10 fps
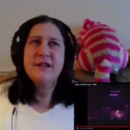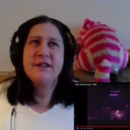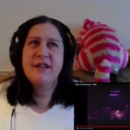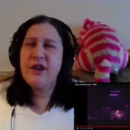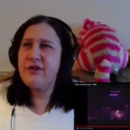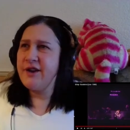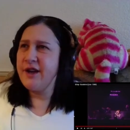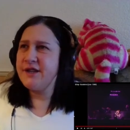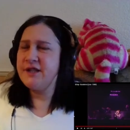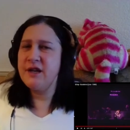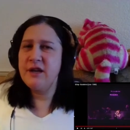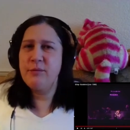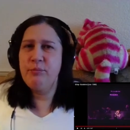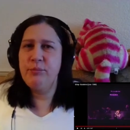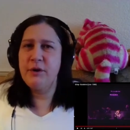they created a
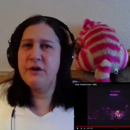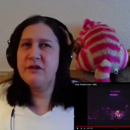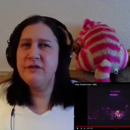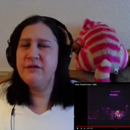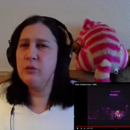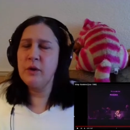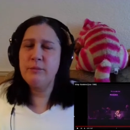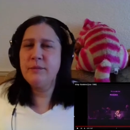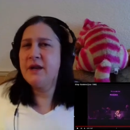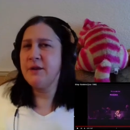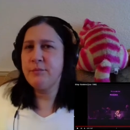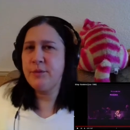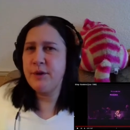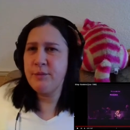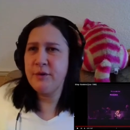bunker for 1 million
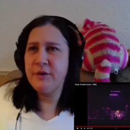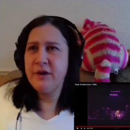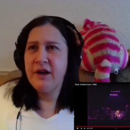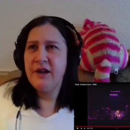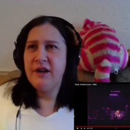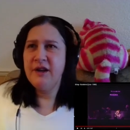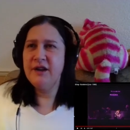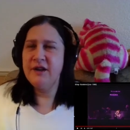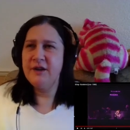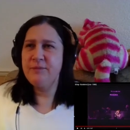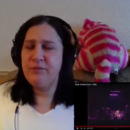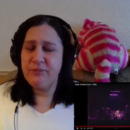people. Um,